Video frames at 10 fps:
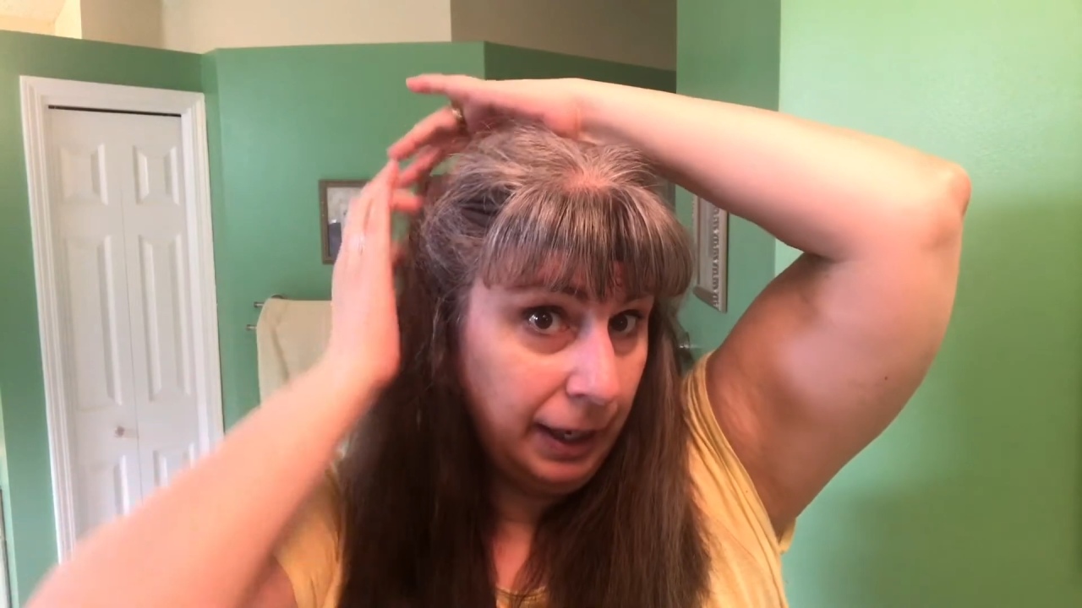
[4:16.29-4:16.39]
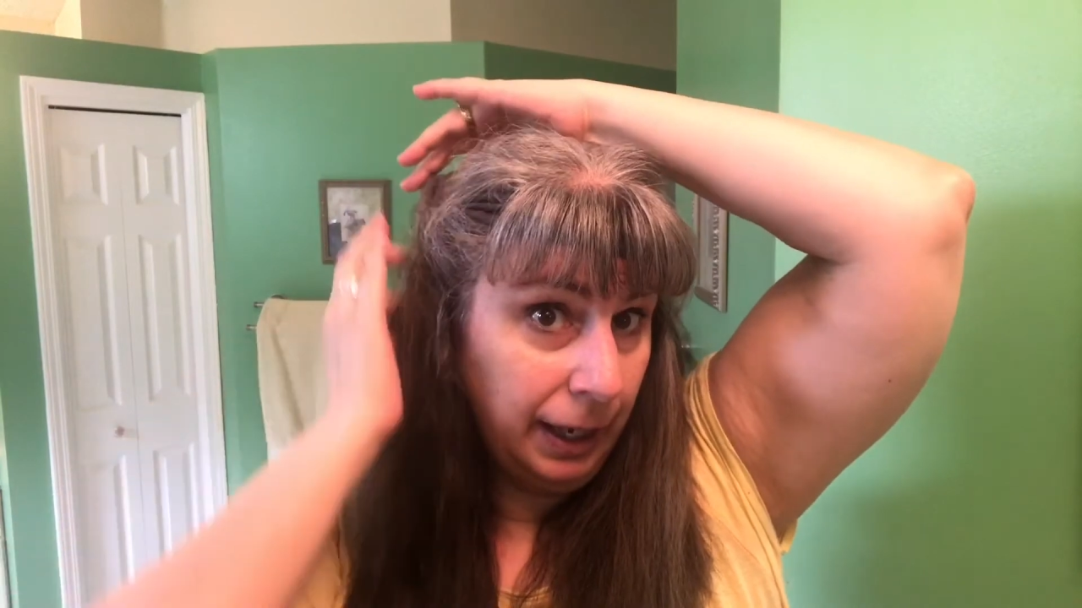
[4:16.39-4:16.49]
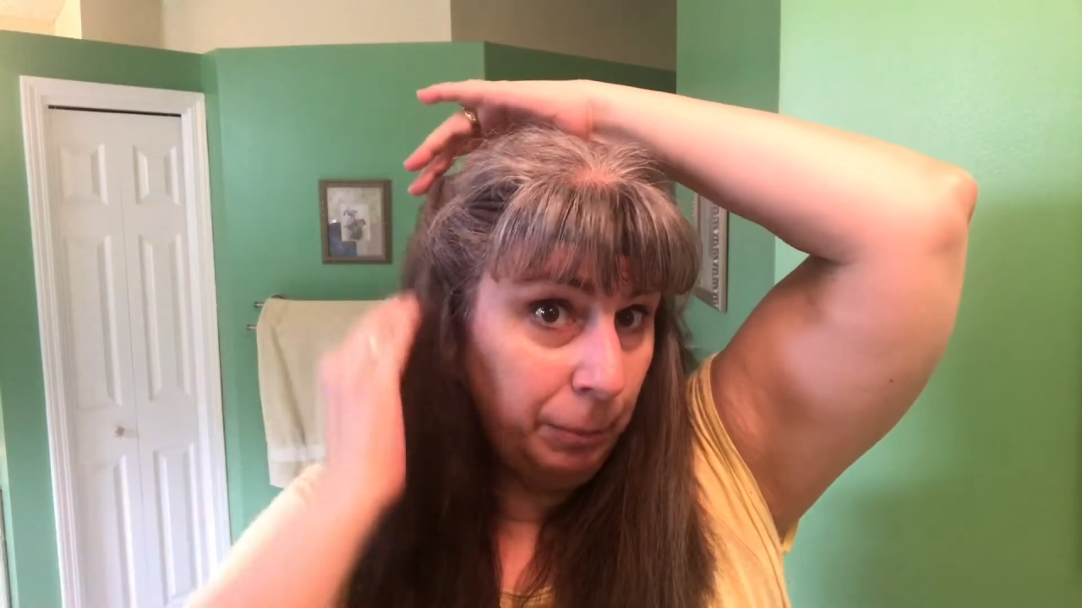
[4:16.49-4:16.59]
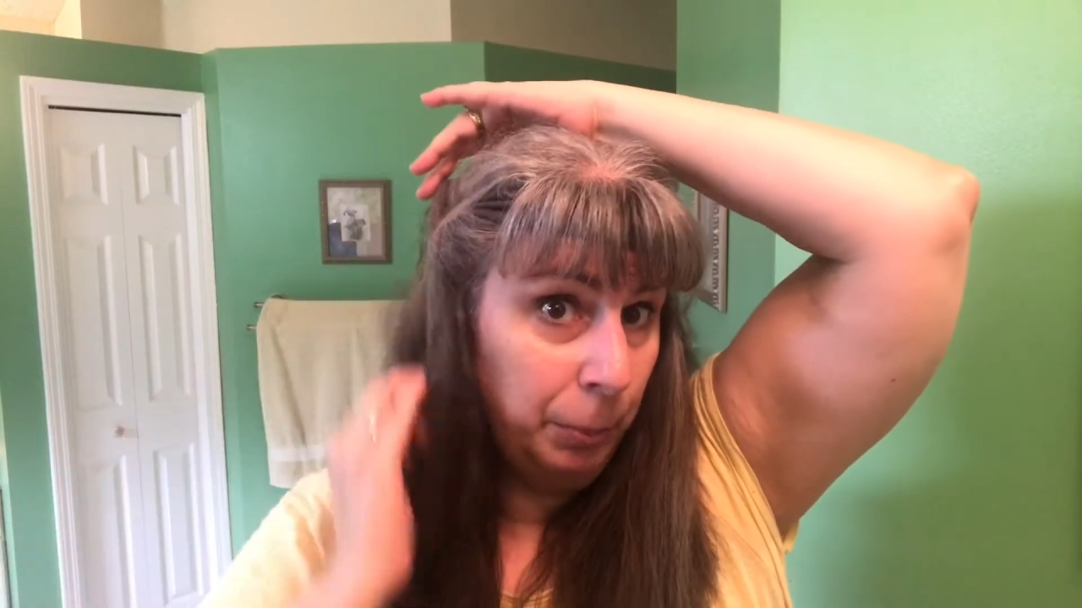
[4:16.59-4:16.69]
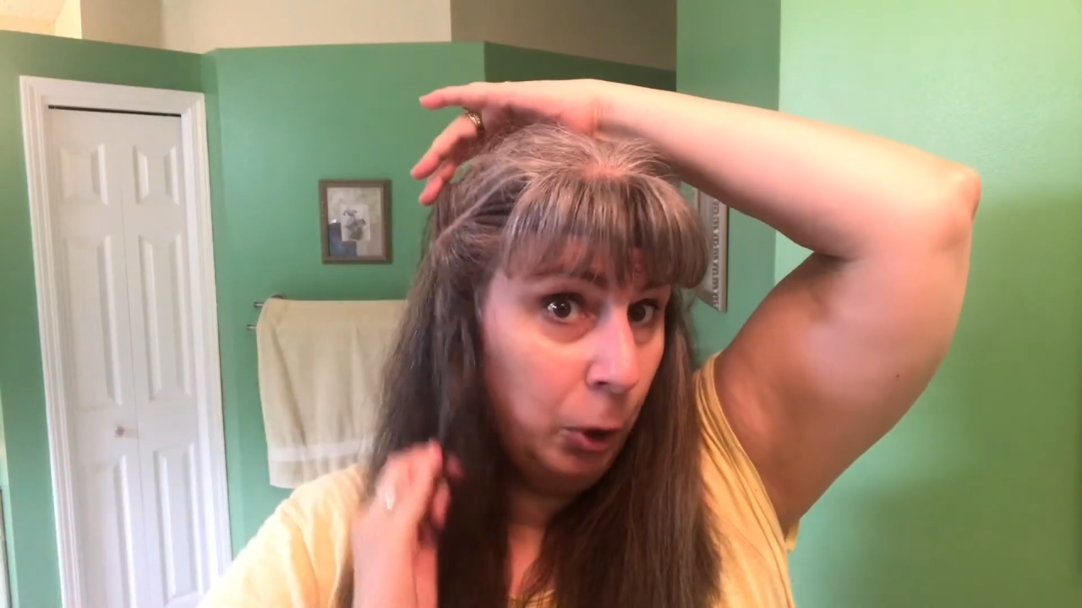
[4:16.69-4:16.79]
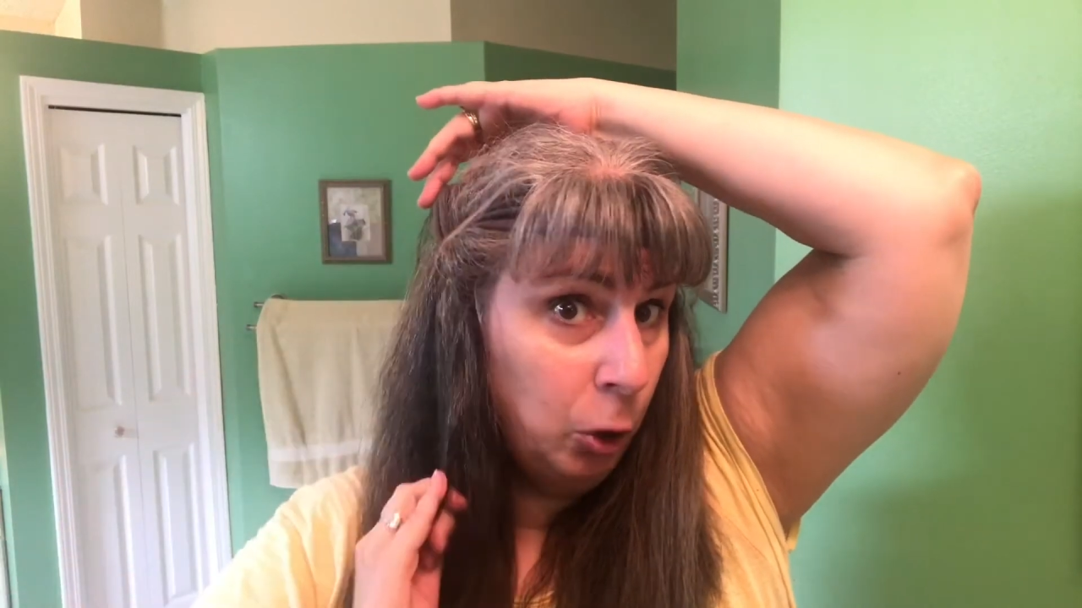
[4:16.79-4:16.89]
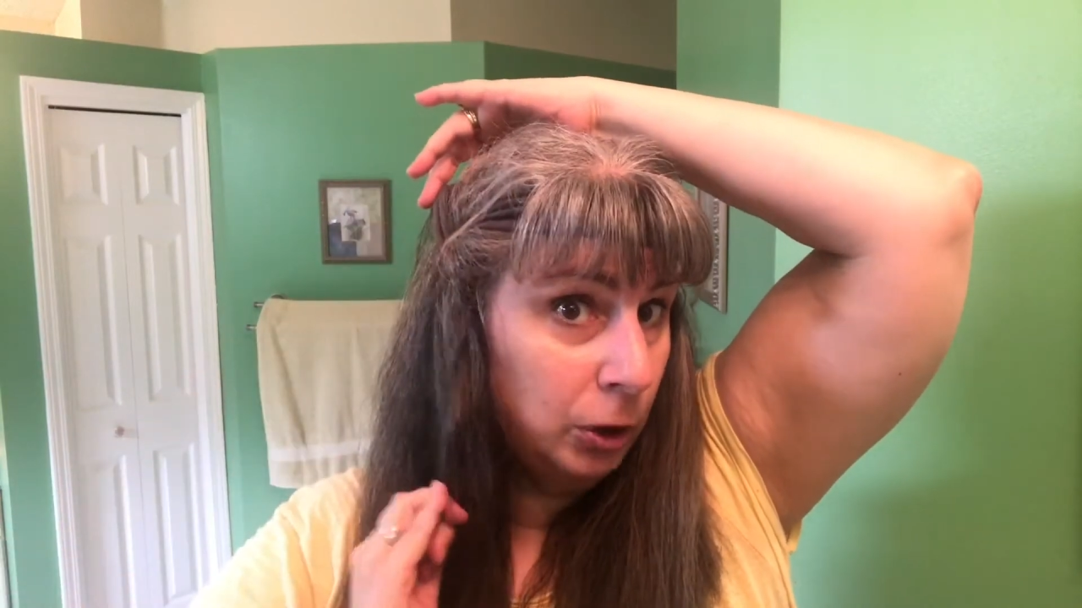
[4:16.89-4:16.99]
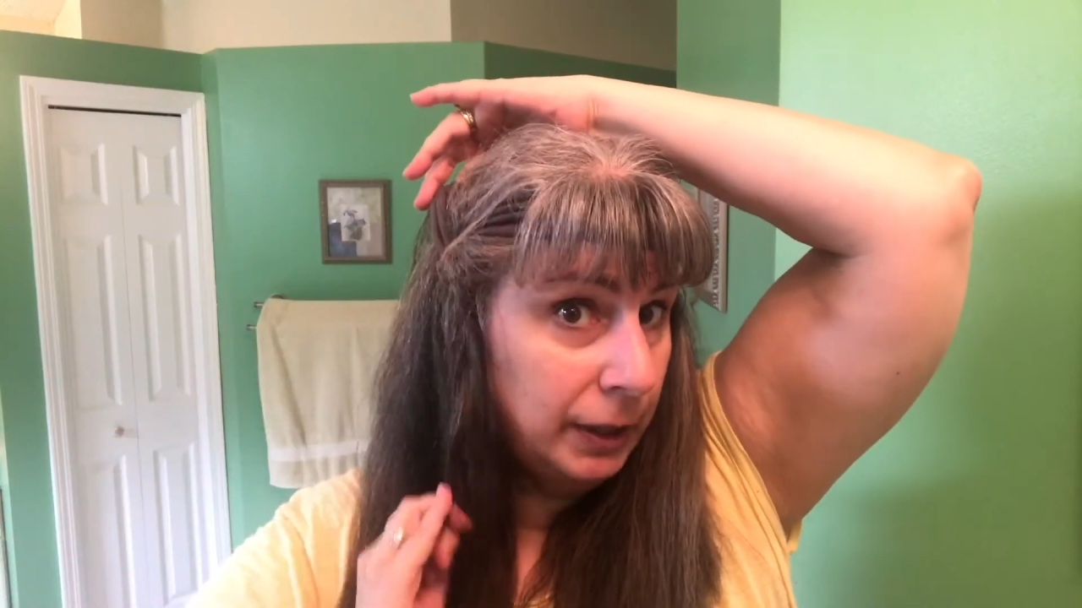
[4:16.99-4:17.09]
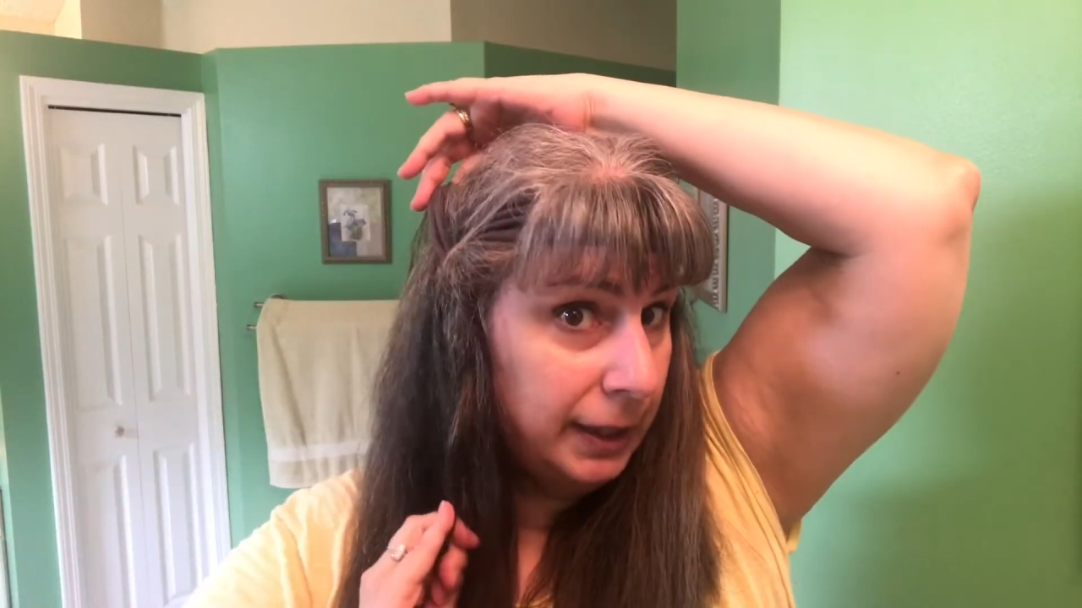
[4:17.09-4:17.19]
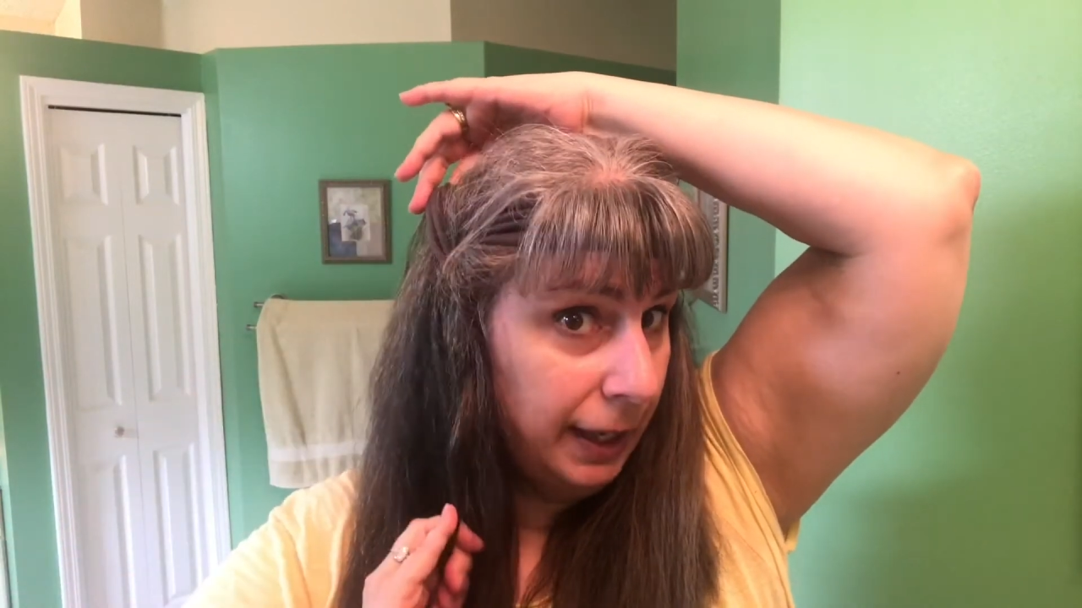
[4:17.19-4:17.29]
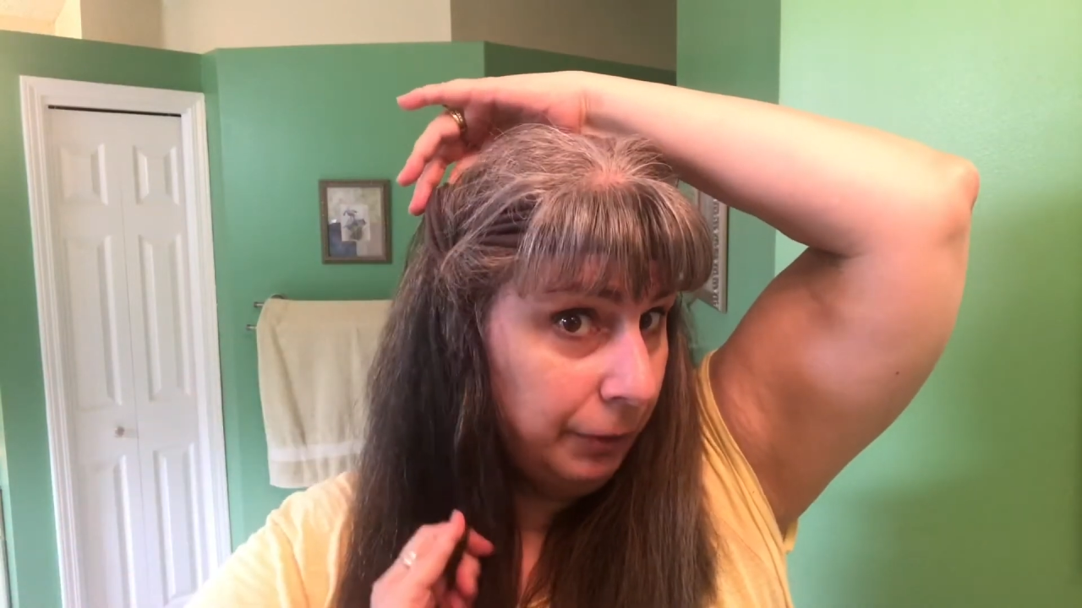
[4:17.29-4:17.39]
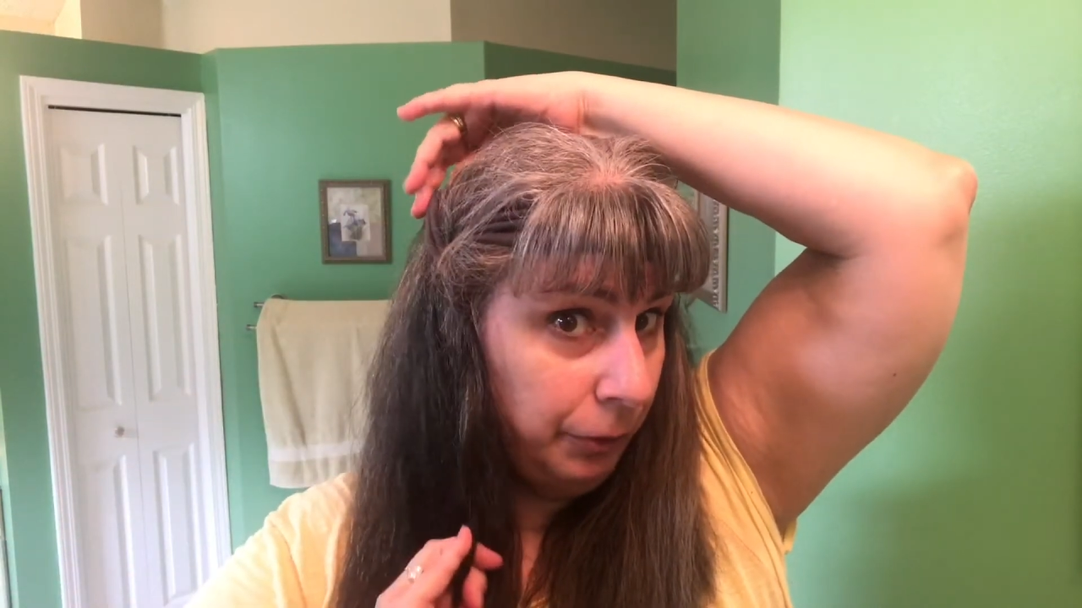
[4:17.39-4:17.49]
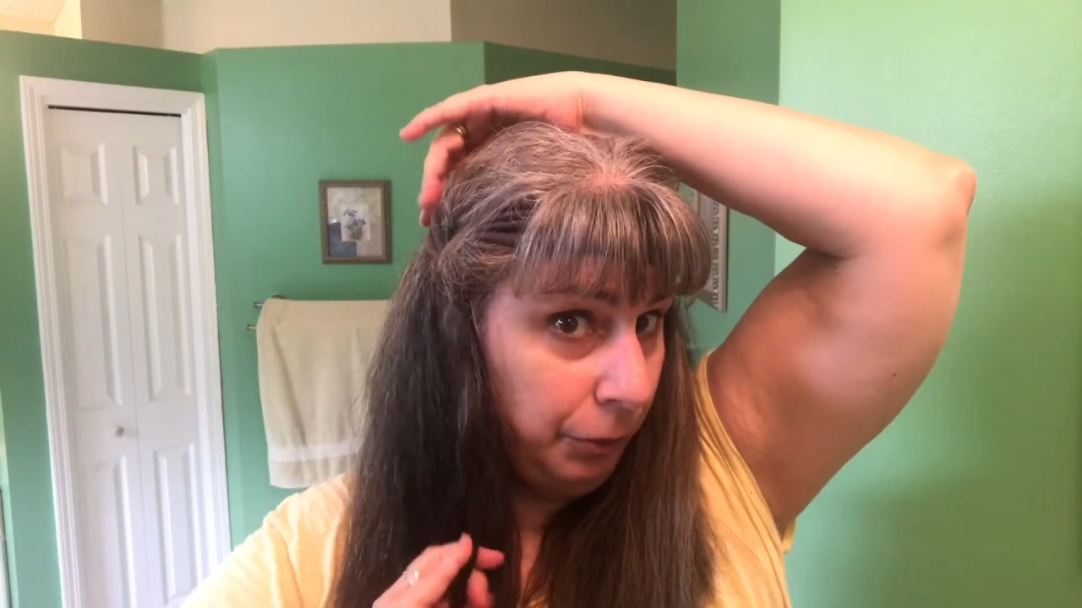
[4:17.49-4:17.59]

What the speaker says: and pull it down